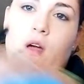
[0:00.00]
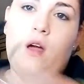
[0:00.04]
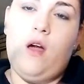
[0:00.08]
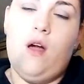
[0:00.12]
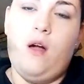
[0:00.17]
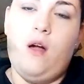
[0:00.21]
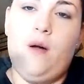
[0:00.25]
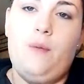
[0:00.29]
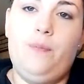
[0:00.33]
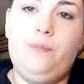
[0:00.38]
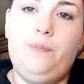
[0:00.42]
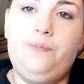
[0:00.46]

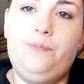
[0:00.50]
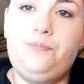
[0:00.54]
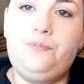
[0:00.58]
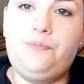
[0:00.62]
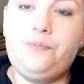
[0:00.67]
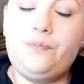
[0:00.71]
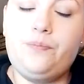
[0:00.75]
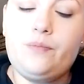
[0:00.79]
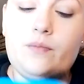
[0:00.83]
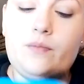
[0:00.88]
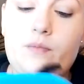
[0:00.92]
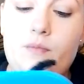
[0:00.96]
Um,
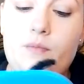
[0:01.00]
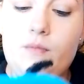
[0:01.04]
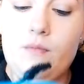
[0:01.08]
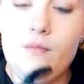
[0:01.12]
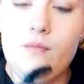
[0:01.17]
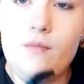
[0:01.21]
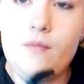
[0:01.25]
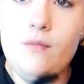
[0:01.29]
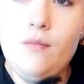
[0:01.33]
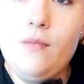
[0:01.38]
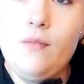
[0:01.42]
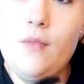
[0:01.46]

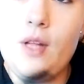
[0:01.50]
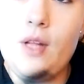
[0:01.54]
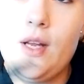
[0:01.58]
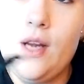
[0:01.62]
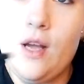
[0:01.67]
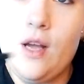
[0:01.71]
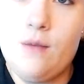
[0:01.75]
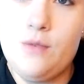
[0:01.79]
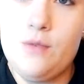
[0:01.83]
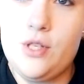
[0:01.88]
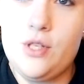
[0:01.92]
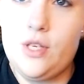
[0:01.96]

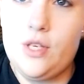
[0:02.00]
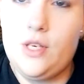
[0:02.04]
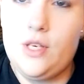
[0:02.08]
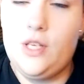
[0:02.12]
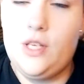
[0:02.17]
now I'm just going